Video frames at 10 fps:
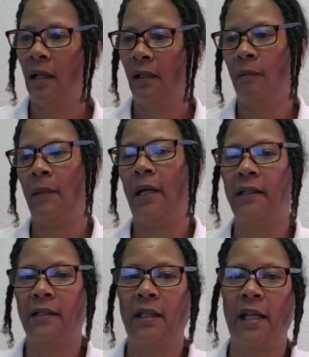The
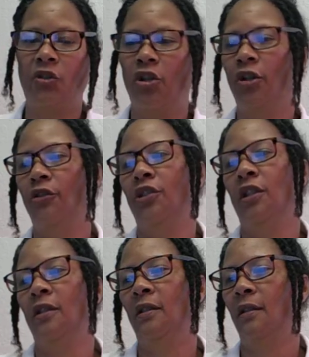modern day
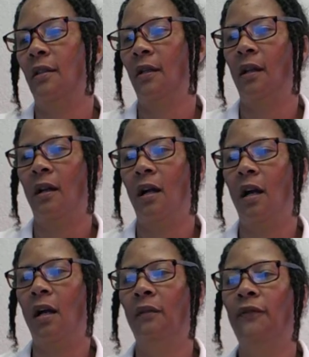churches
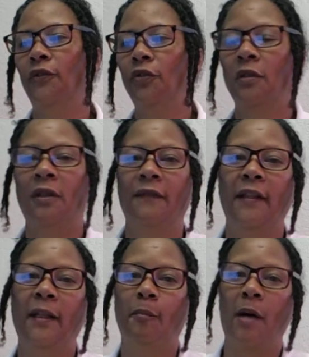are full of
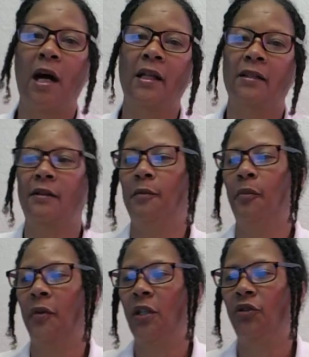impostor
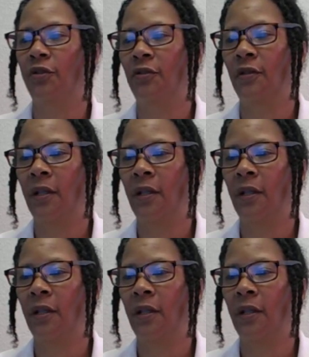preachers